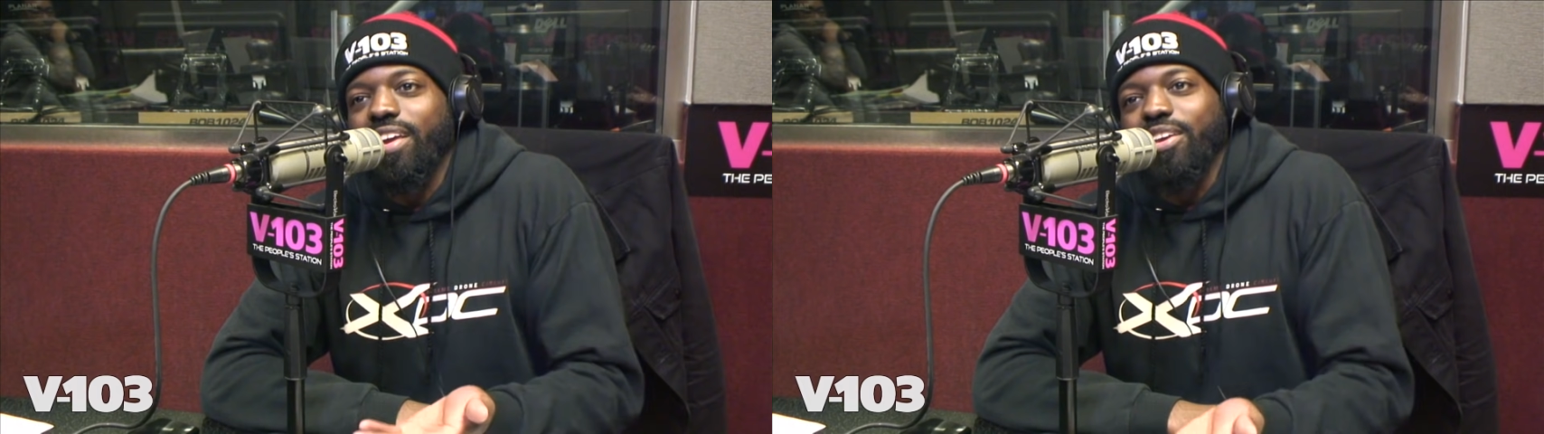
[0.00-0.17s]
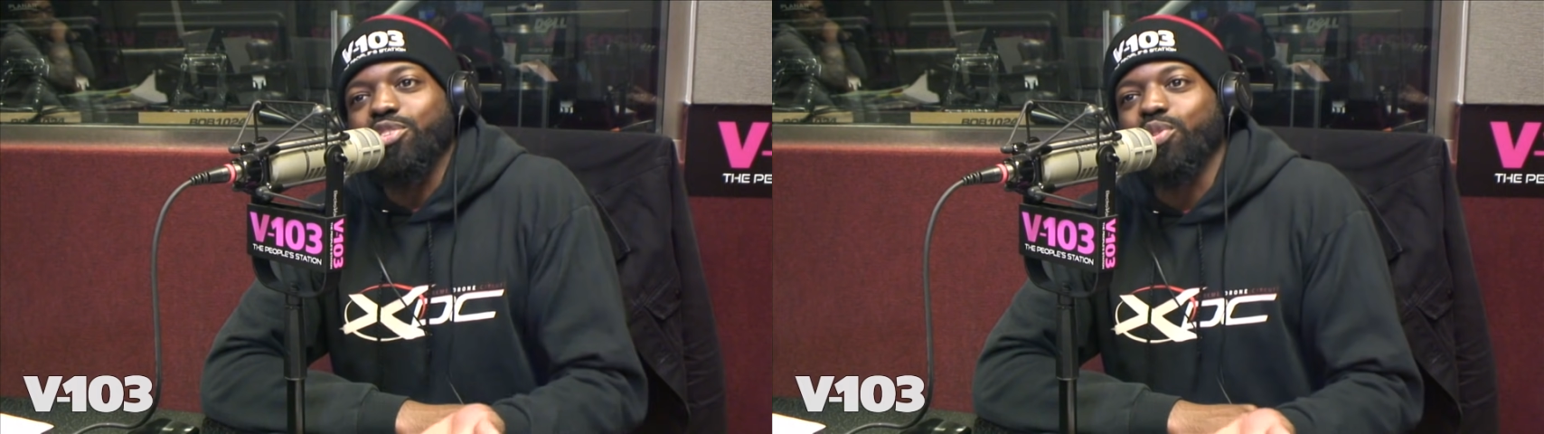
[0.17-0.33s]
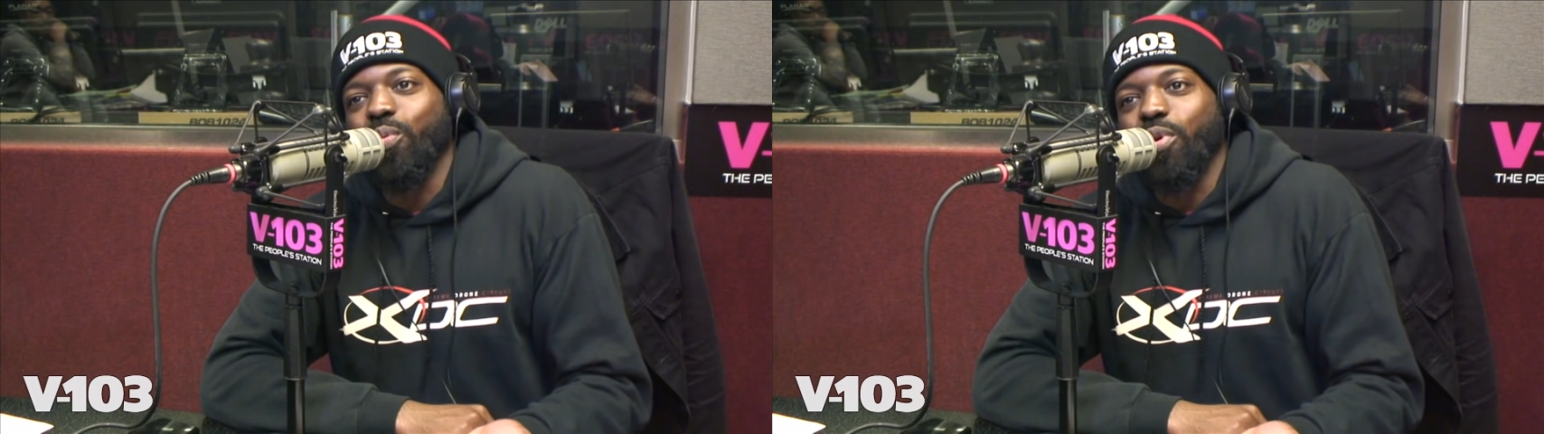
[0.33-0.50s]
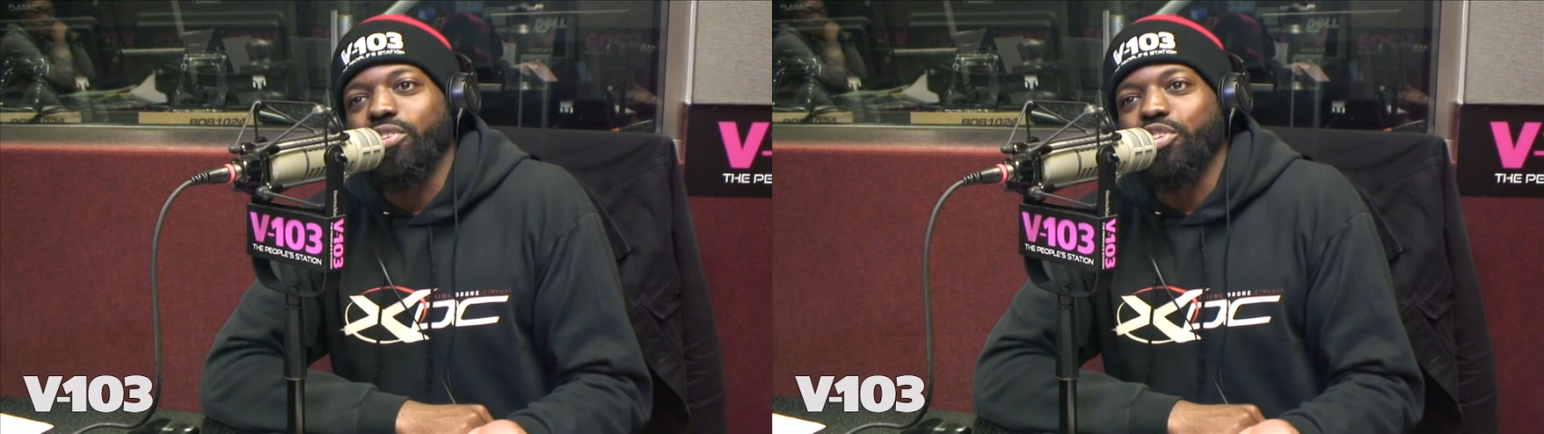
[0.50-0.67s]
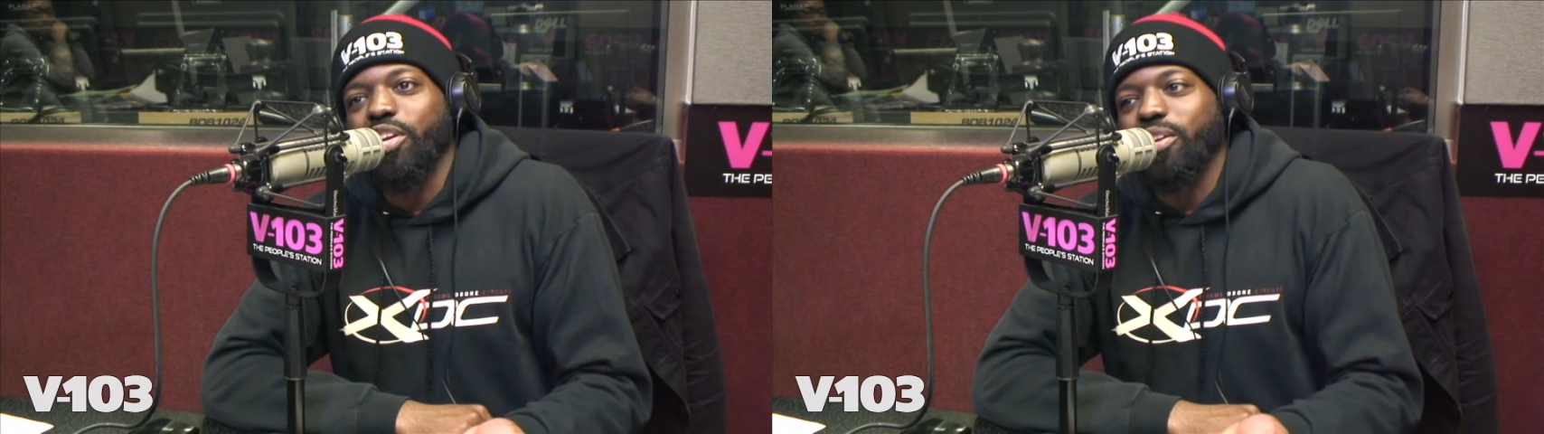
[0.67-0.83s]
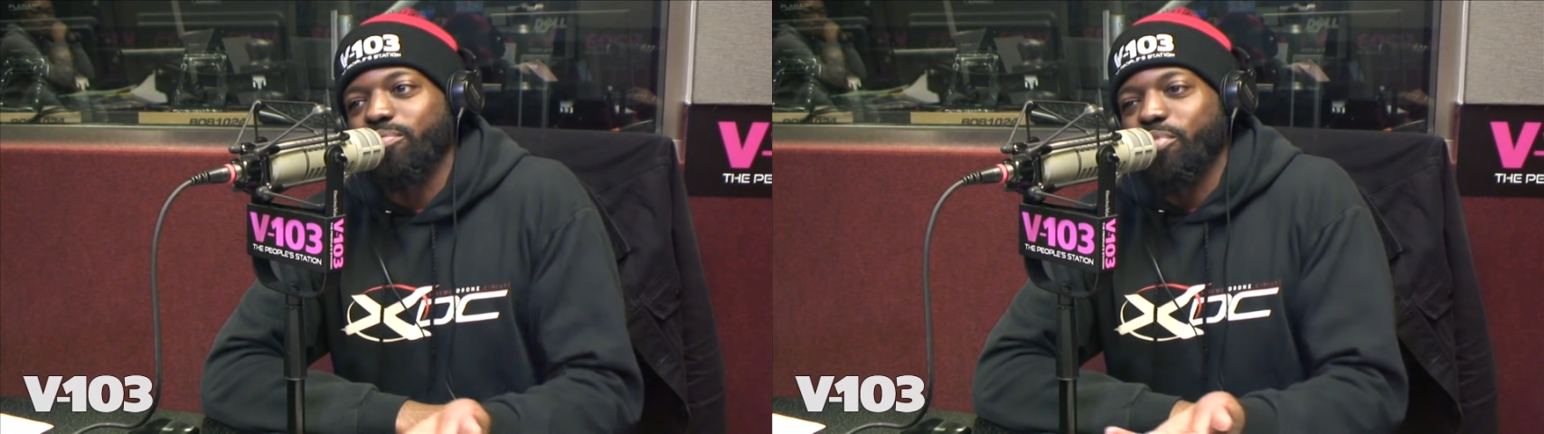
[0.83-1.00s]
he's the one
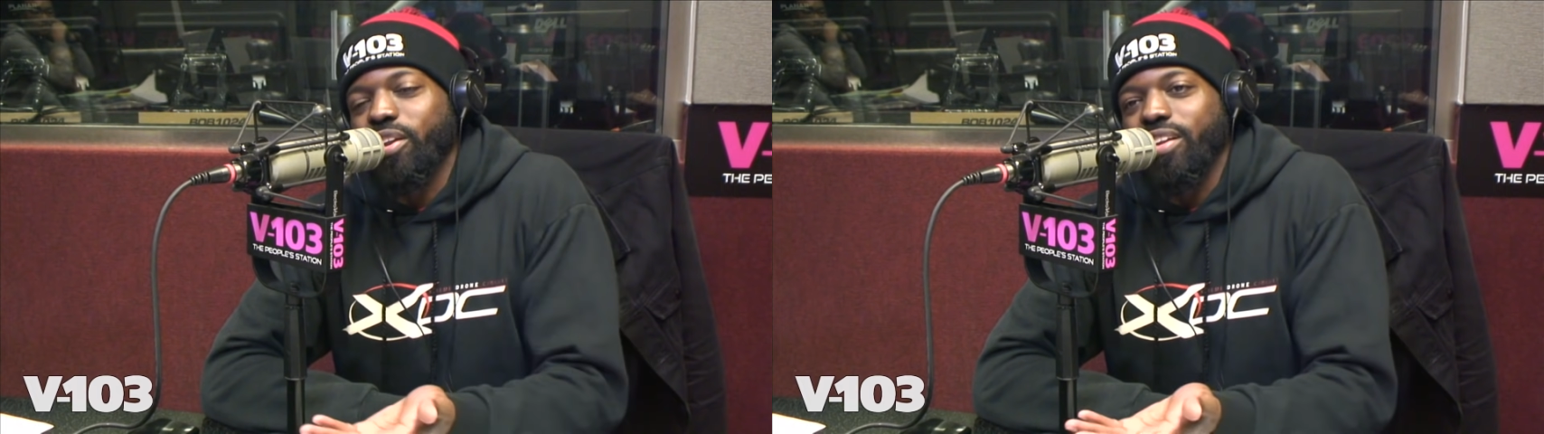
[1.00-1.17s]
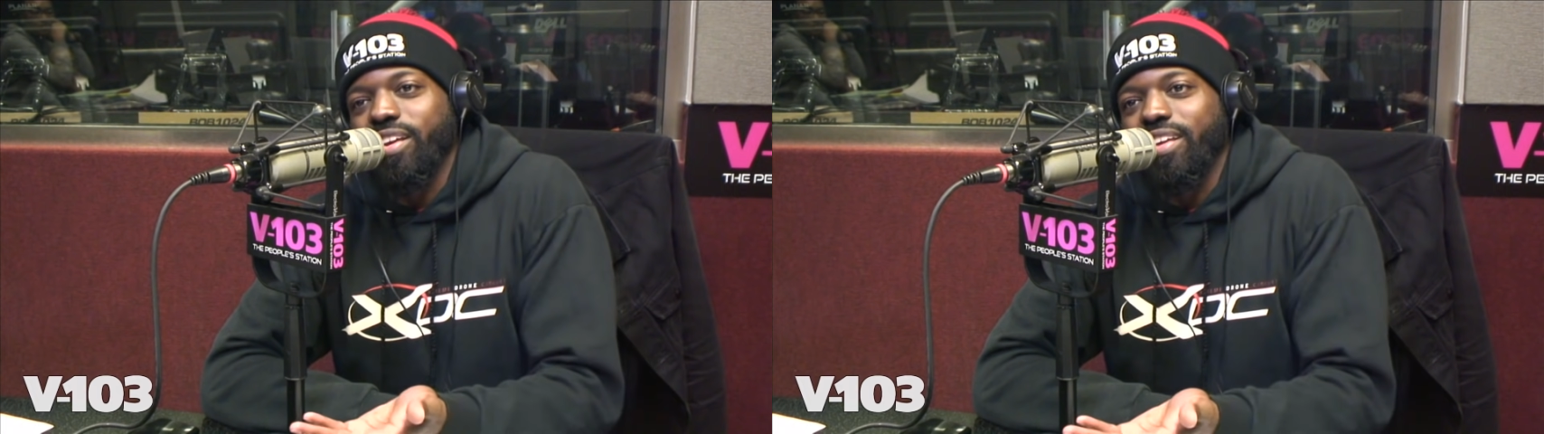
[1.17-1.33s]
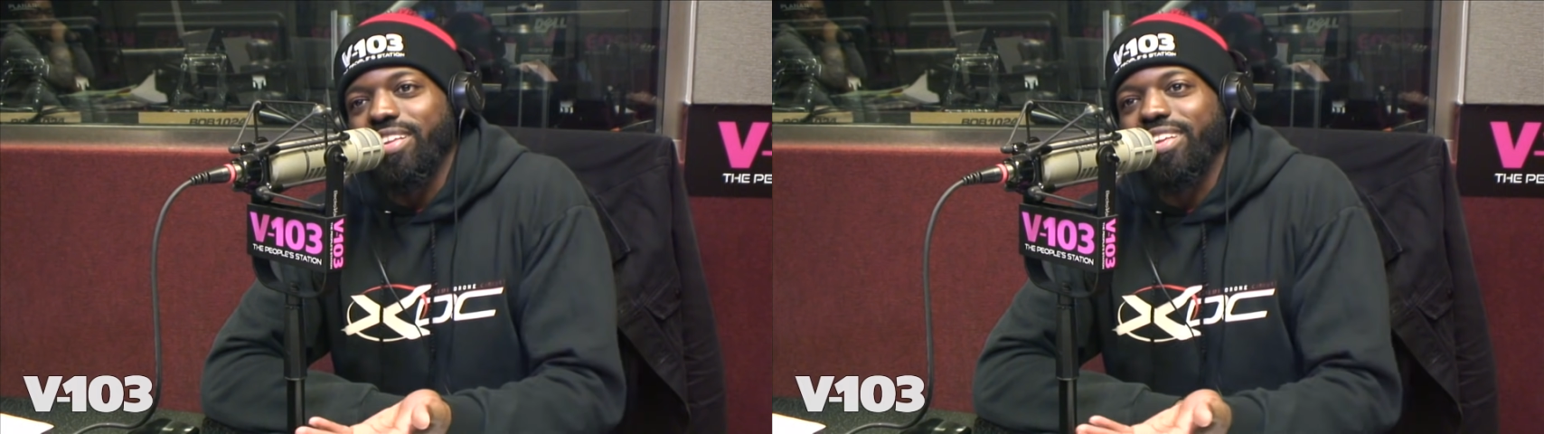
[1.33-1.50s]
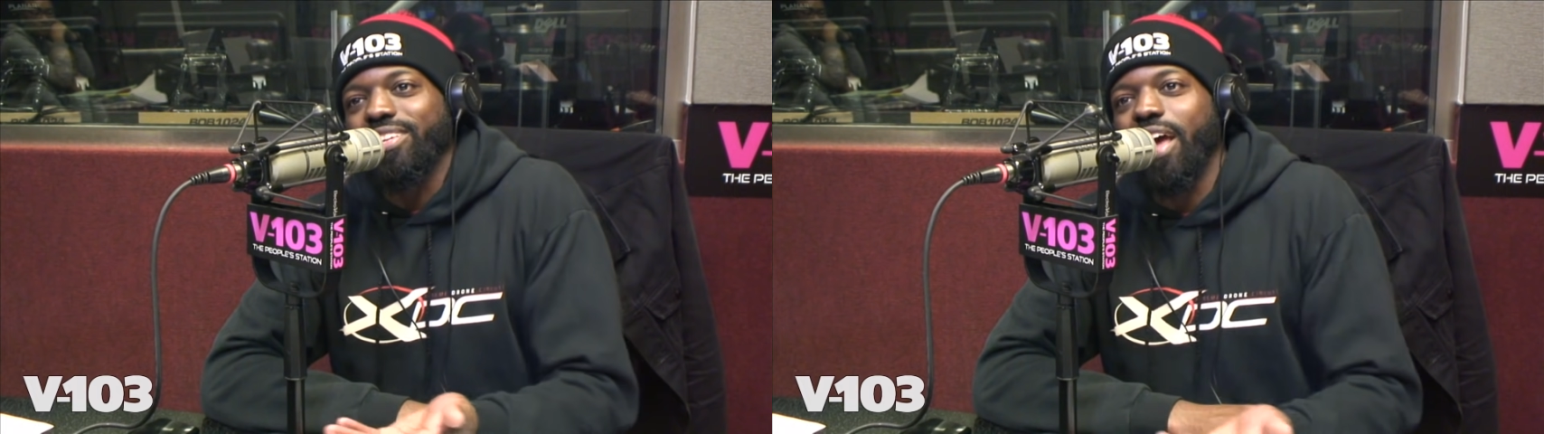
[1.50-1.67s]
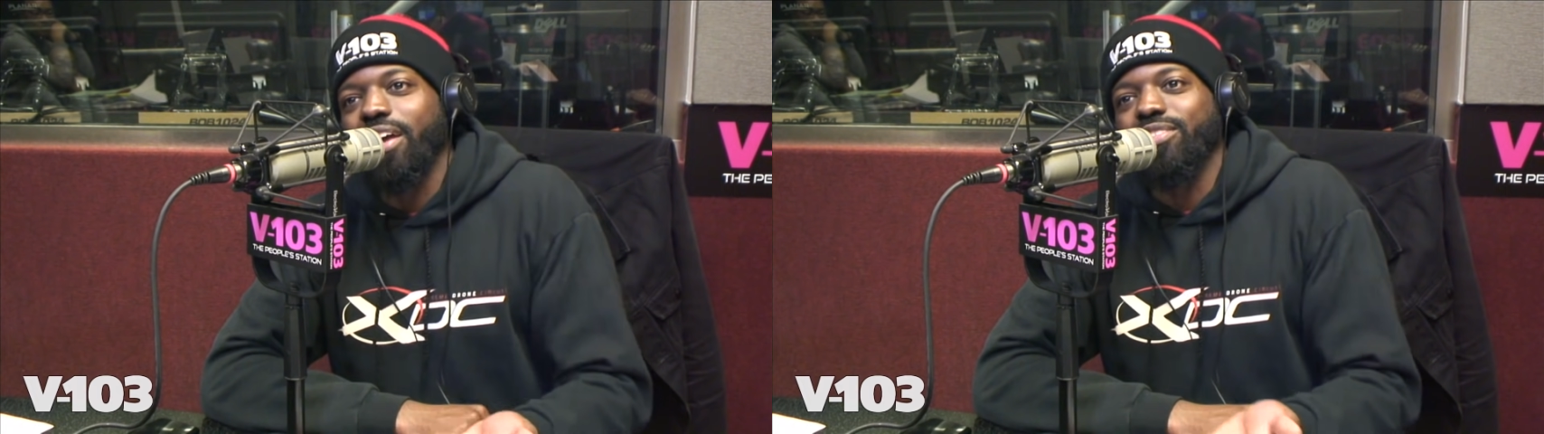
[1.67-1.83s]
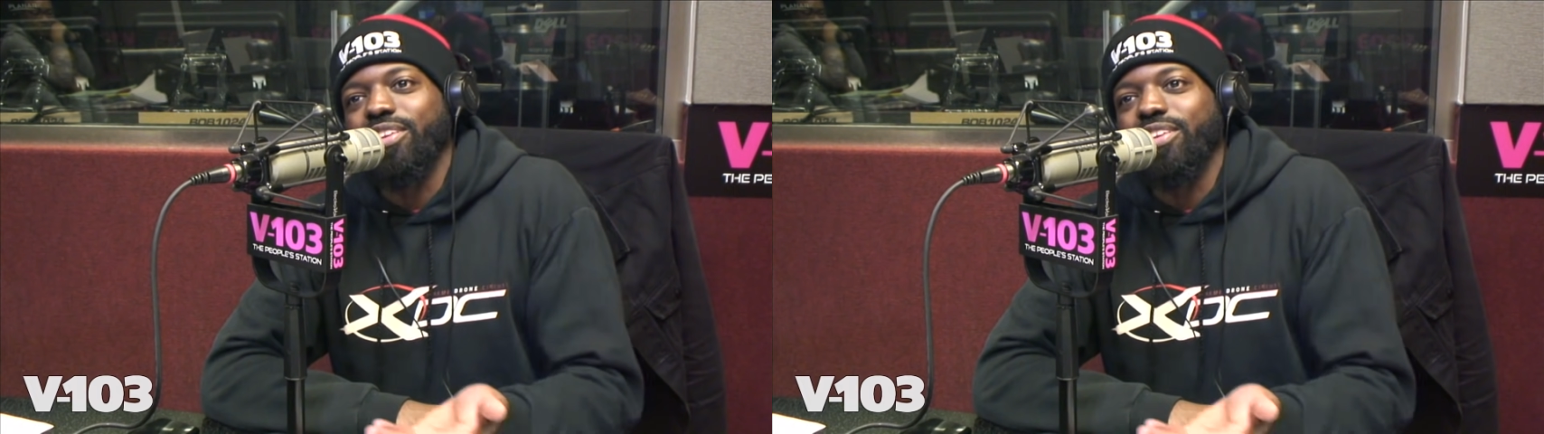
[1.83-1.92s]
cheating, but it, it, it, uh,